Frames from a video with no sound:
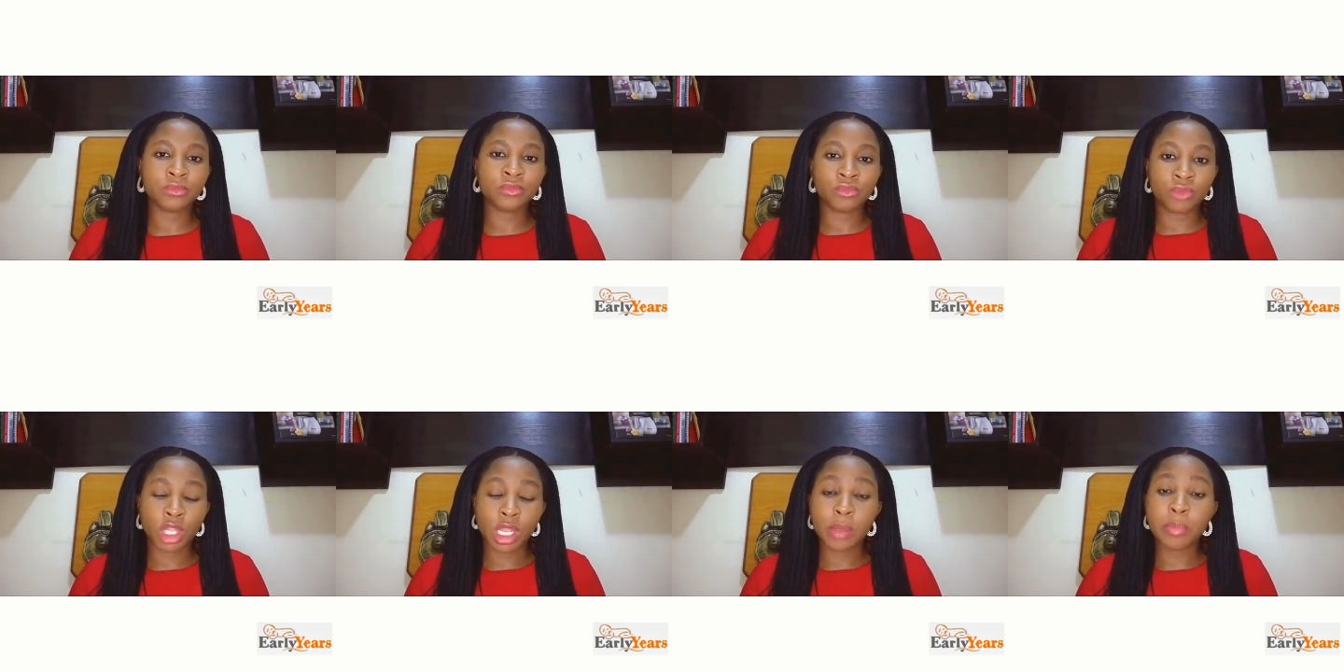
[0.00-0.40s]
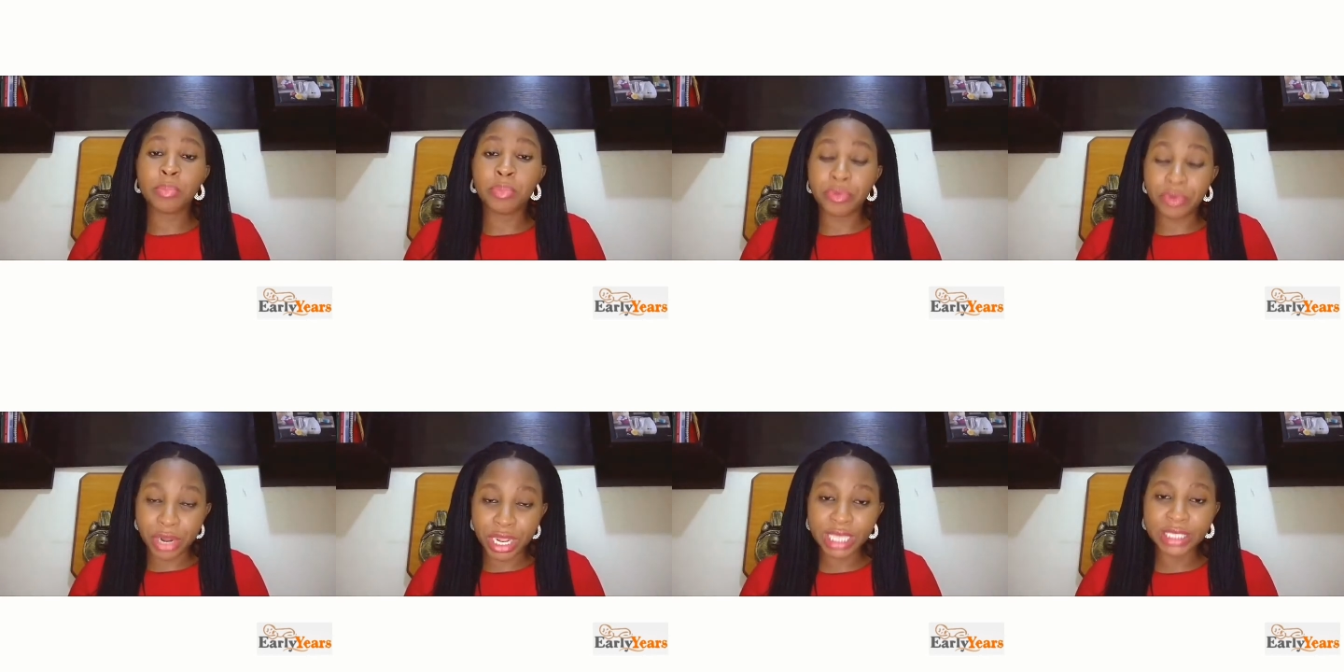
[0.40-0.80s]

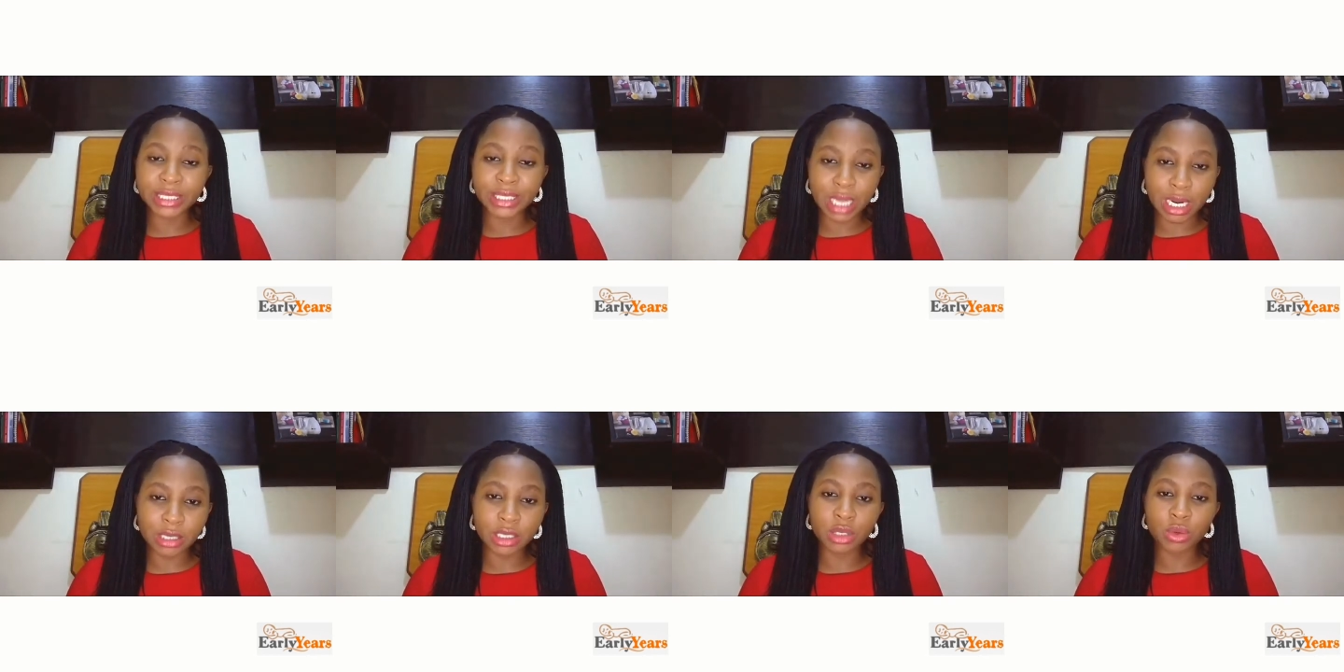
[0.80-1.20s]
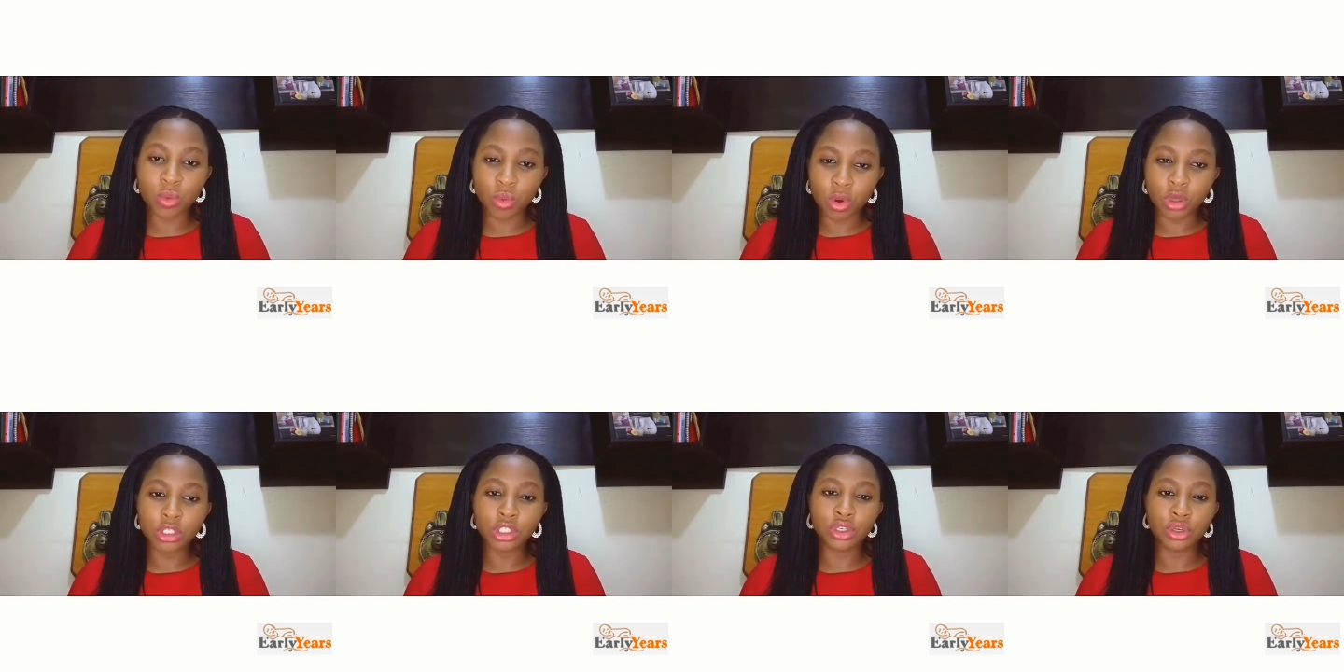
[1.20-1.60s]
Praise and reward
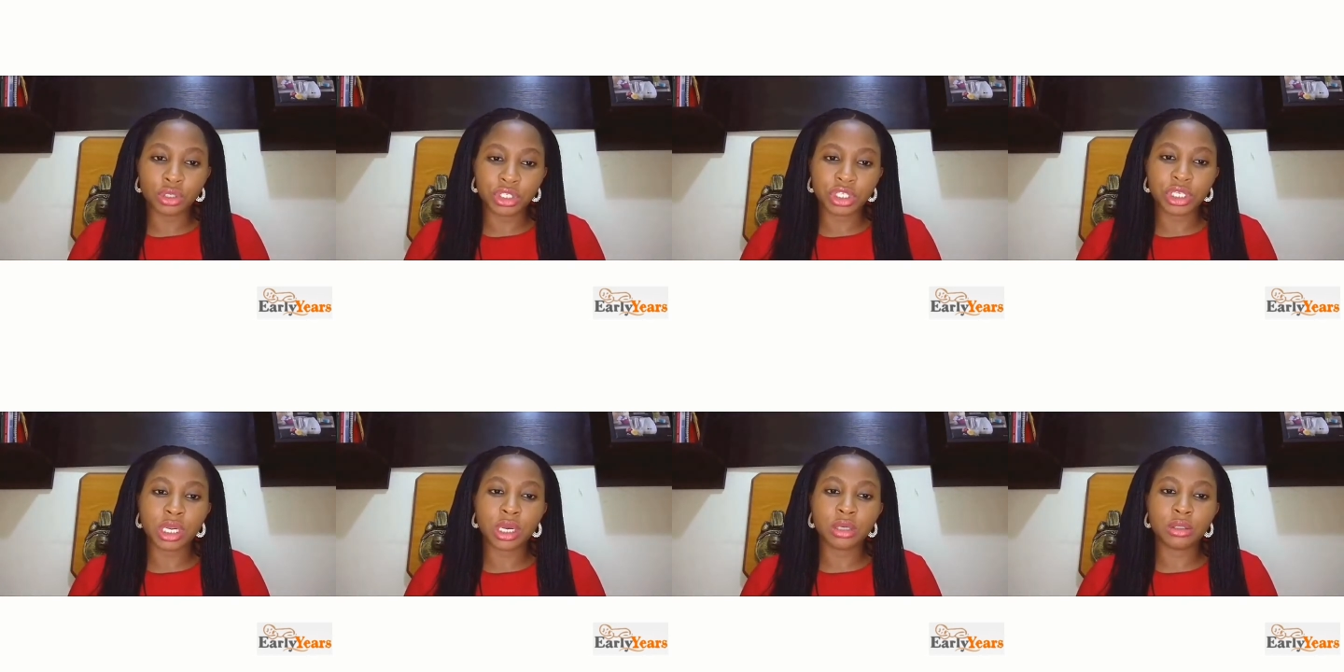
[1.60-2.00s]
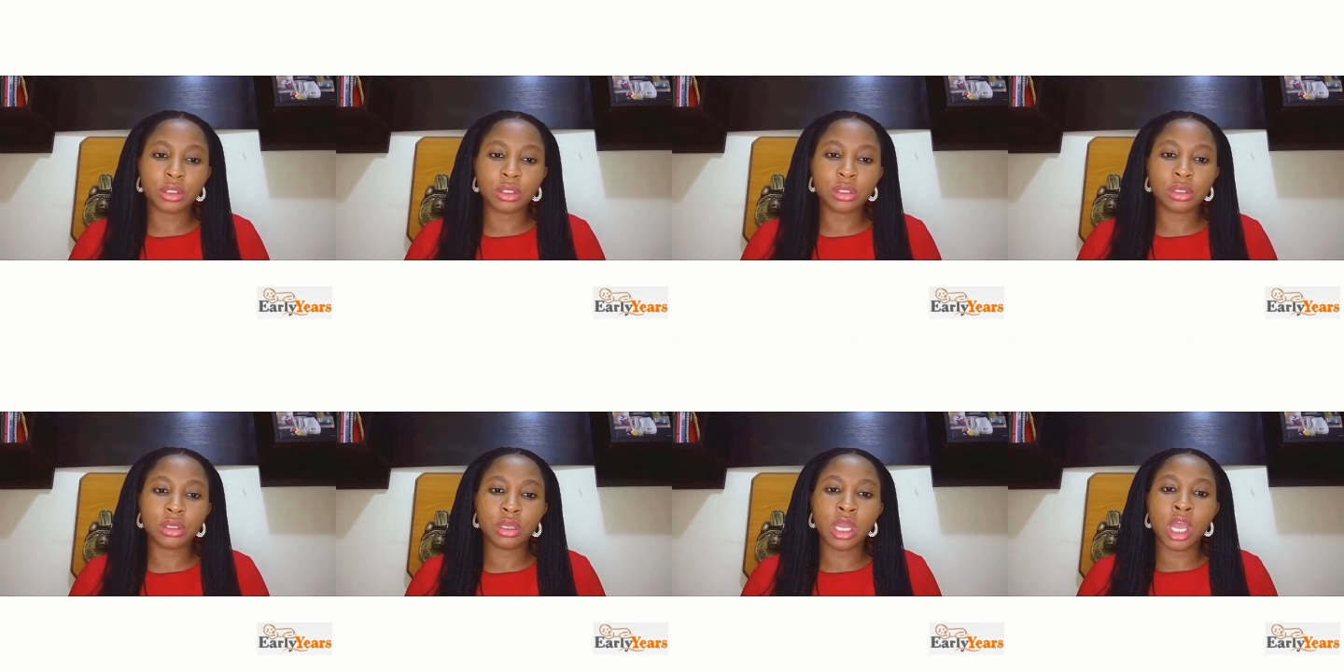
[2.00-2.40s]
your child.
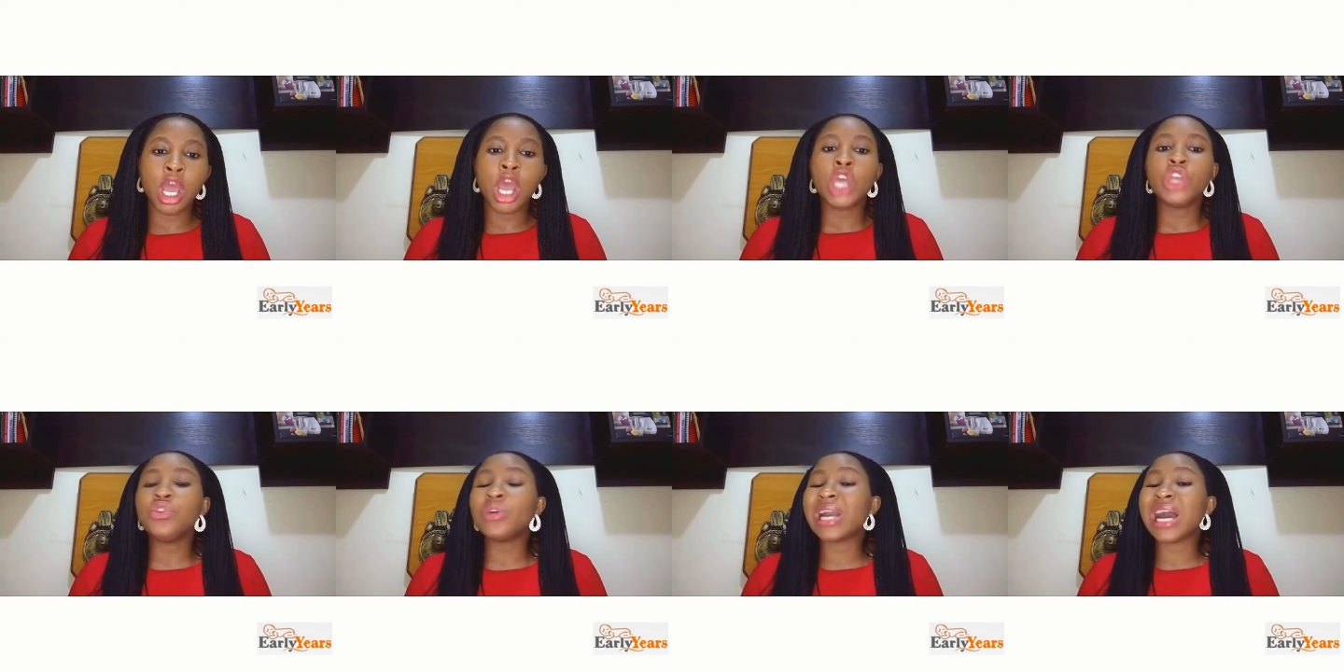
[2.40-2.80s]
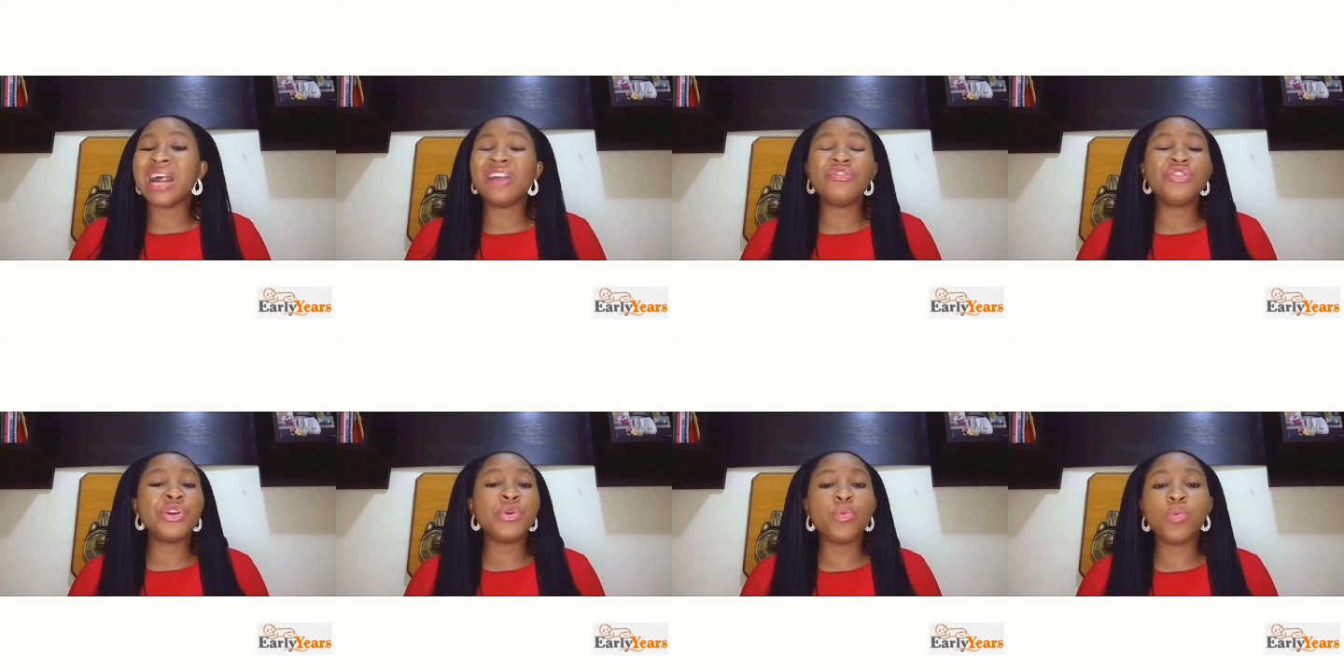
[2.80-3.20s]
You can
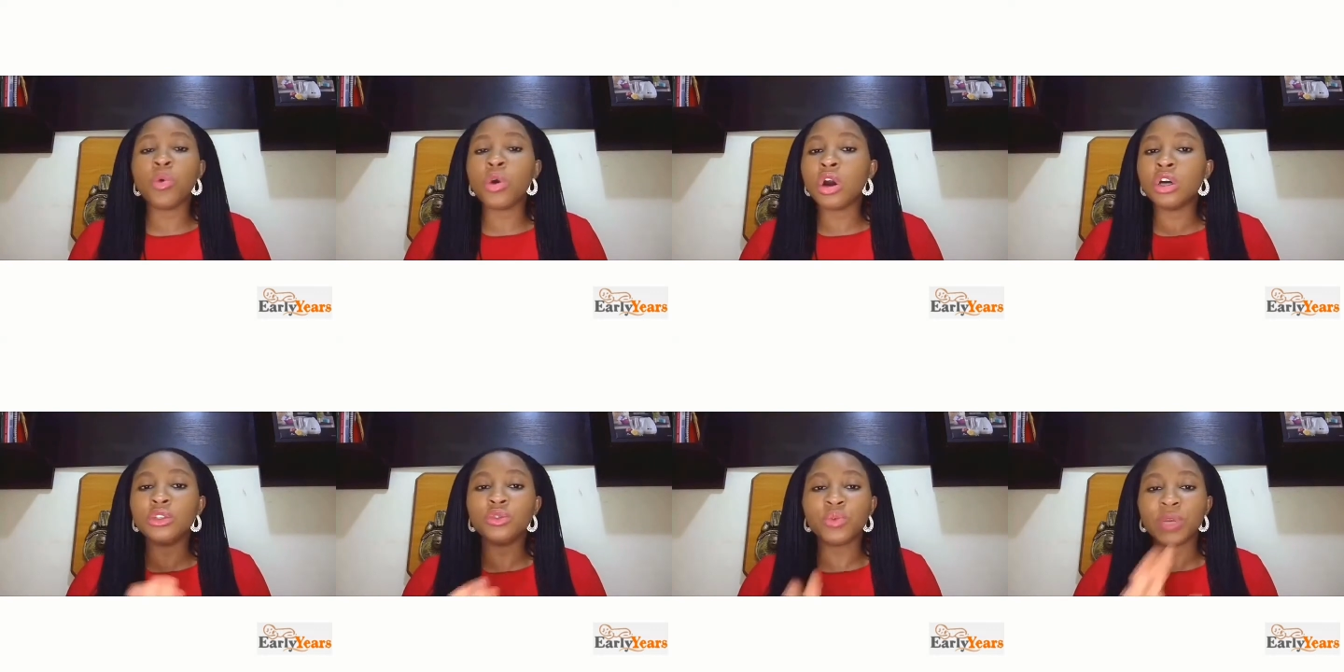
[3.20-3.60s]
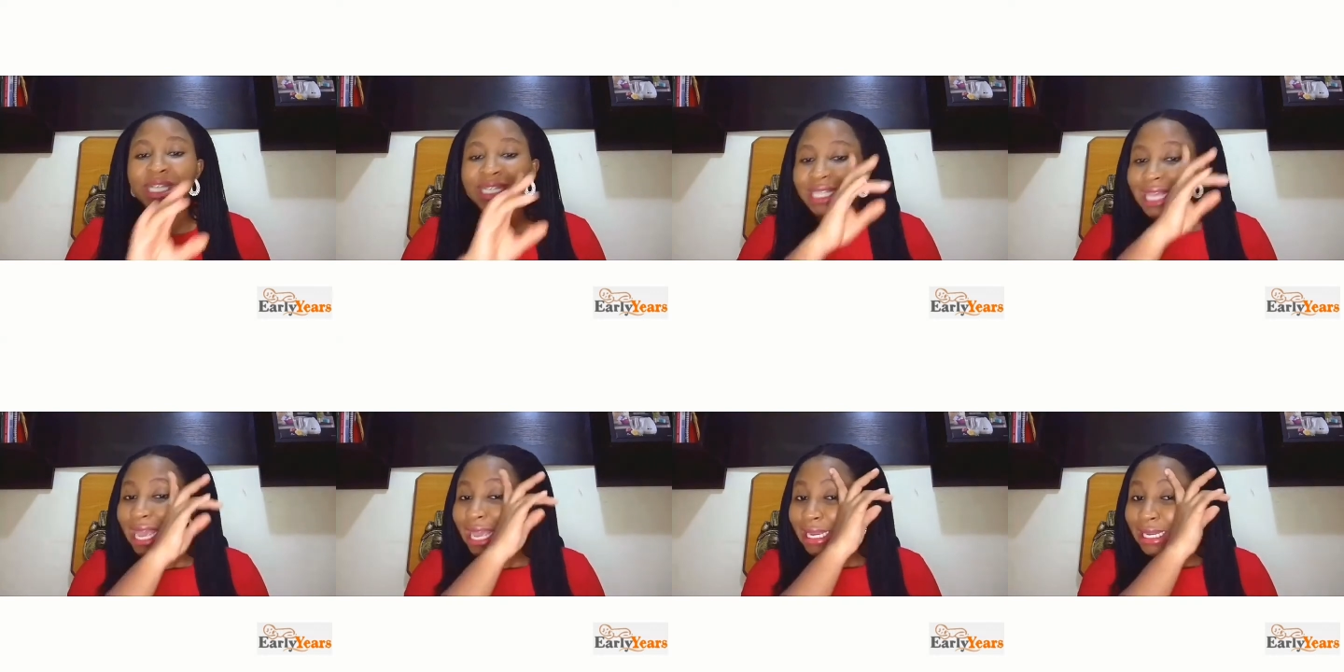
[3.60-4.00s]
reward with
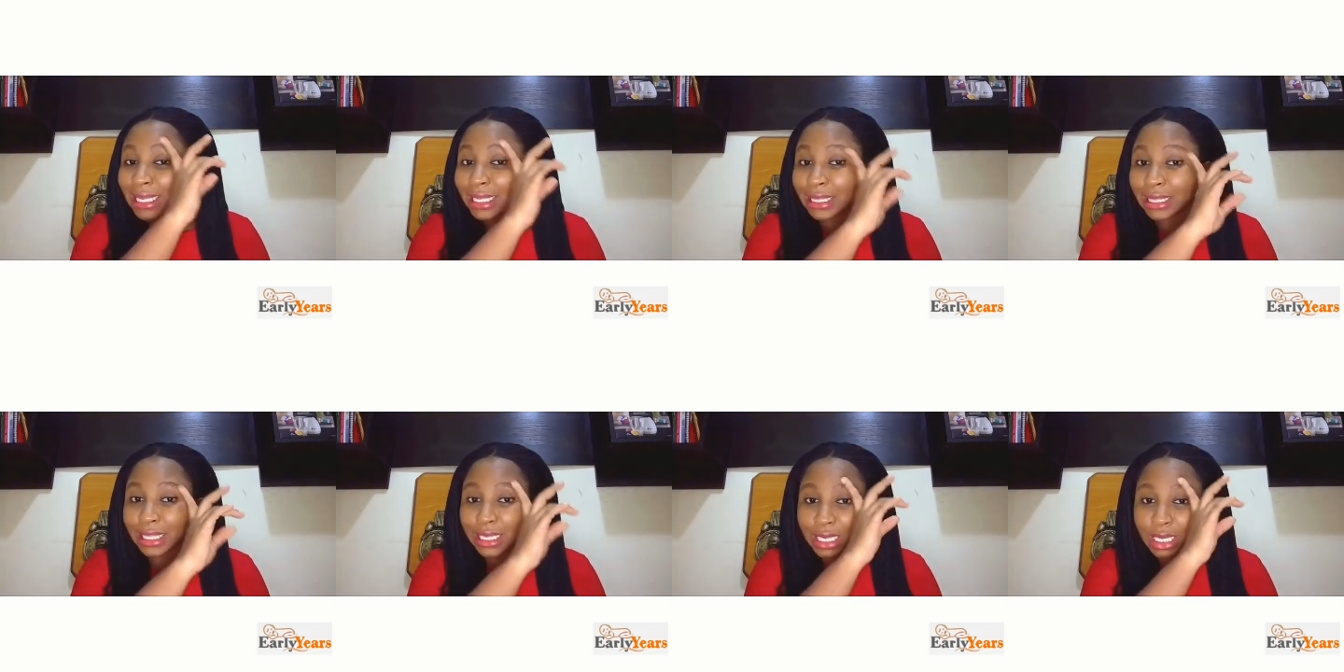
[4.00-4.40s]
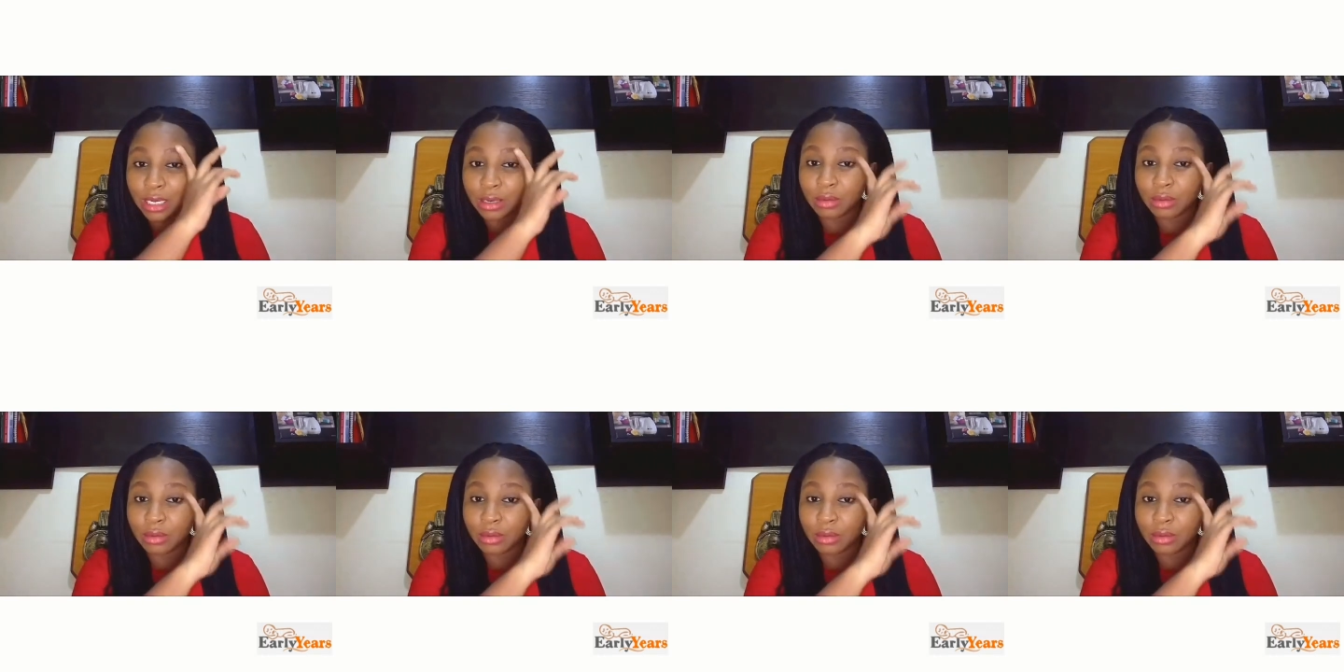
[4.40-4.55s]
anything,